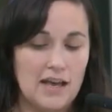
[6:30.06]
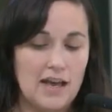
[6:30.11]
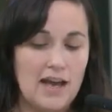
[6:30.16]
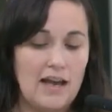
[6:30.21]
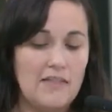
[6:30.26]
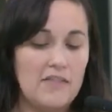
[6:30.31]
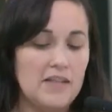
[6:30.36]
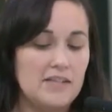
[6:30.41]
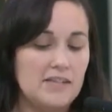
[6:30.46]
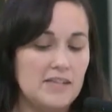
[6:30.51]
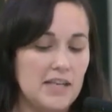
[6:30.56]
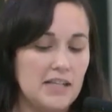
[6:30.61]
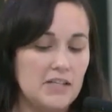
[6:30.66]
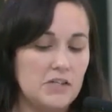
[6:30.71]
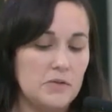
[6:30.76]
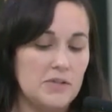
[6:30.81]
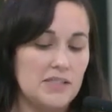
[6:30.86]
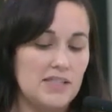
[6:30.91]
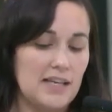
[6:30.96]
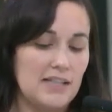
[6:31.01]
And they seek
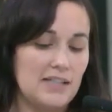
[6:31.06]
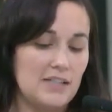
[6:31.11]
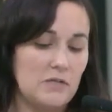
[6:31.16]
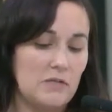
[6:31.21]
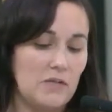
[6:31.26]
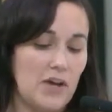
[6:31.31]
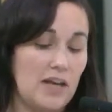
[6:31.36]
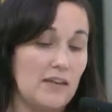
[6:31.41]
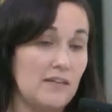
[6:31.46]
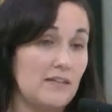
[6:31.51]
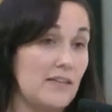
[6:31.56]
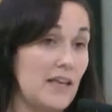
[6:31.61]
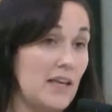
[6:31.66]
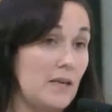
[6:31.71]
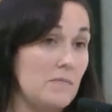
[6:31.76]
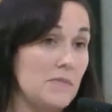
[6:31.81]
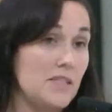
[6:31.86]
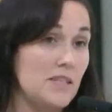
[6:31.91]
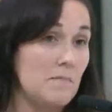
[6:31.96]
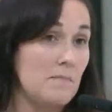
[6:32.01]
to identify
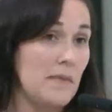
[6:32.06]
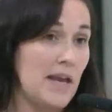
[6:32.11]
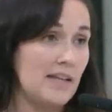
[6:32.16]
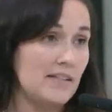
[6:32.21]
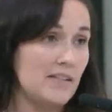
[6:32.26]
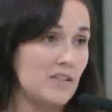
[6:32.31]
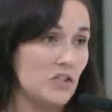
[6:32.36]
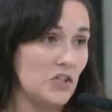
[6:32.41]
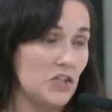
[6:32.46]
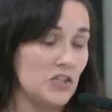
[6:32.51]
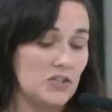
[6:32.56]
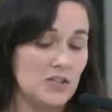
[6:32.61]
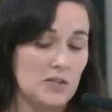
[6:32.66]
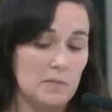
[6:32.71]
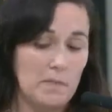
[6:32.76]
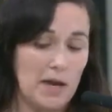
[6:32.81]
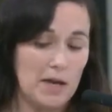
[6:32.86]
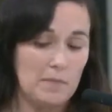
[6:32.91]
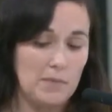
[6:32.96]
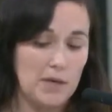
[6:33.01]
themes and messages that
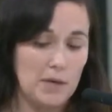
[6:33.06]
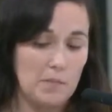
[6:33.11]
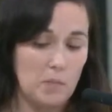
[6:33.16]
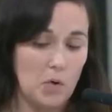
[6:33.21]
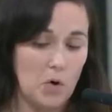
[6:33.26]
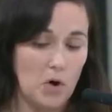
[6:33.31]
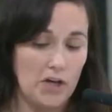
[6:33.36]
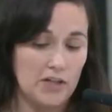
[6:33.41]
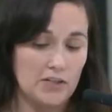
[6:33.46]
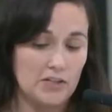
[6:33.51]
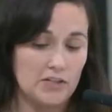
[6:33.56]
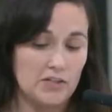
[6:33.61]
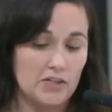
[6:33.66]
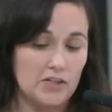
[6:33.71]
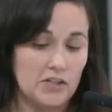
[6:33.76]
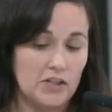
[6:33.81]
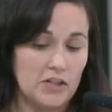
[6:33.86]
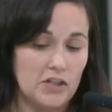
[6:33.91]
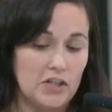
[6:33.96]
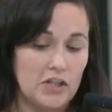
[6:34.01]
might be important,
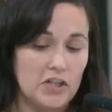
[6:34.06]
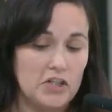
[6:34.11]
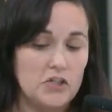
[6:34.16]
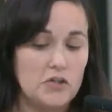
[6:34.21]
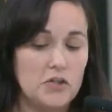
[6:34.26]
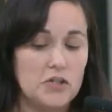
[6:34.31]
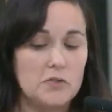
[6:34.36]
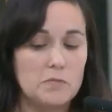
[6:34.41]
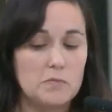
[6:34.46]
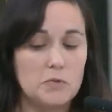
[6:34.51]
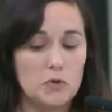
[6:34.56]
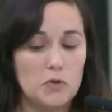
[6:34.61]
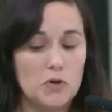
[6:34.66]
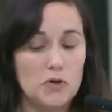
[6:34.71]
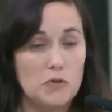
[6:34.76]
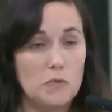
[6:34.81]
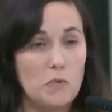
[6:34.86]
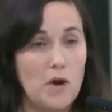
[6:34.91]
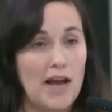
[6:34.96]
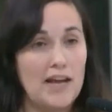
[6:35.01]
to explore
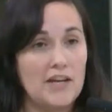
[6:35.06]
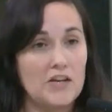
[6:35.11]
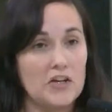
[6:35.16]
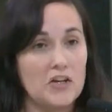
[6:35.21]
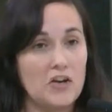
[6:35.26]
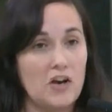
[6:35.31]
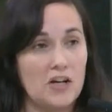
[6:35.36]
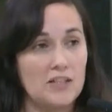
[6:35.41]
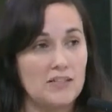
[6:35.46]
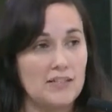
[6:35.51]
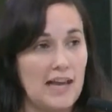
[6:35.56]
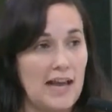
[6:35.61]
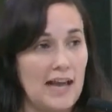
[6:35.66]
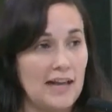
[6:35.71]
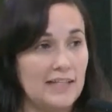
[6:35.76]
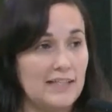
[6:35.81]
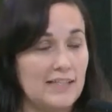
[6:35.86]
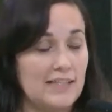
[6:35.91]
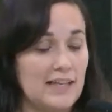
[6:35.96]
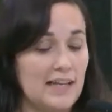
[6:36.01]
the wider
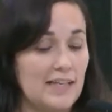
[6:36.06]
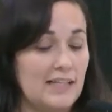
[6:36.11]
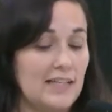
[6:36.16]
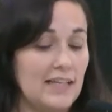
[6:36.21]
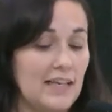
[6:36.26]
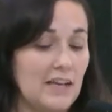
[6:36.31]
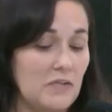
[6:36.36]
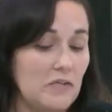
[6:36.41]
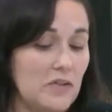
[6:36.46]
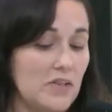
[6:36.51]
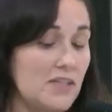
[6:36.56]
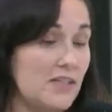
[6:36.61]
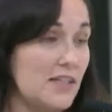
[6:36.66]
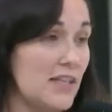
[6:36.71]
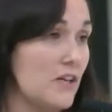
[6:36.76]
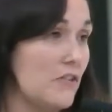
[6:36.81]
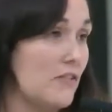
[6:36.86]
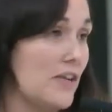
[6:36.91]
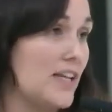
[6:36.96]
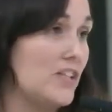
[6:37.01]
context, and to give
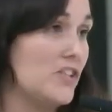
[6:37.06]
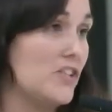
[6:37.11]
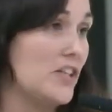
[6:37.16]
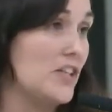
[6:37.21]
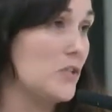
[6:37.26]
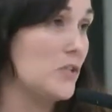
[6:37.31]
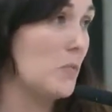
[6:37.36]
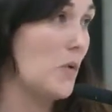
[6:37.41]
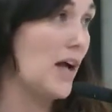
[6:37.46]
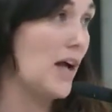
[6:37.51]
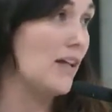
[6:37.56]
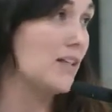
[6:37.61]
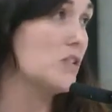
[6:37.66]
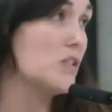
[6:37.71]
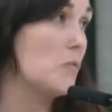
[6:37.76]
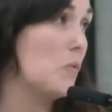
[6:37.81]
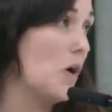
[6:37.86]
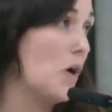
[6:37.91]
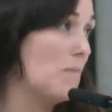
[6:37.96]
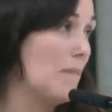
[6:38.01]
consideration as well
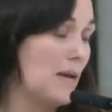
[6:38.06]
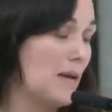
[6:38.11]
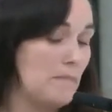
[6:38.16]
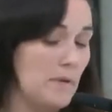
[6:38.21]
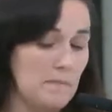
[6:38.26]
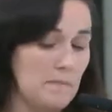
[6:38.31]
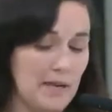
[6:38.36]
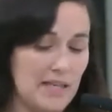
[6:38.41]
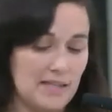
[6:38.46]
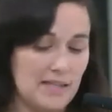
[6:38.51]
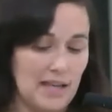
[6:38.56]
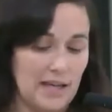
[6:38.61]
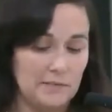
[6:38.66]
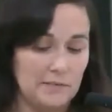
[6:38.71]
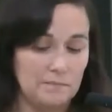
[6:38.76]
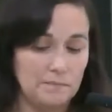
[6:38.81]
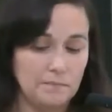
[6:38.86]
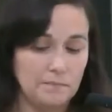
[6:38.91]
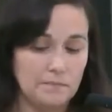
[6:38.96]
to what might be missing.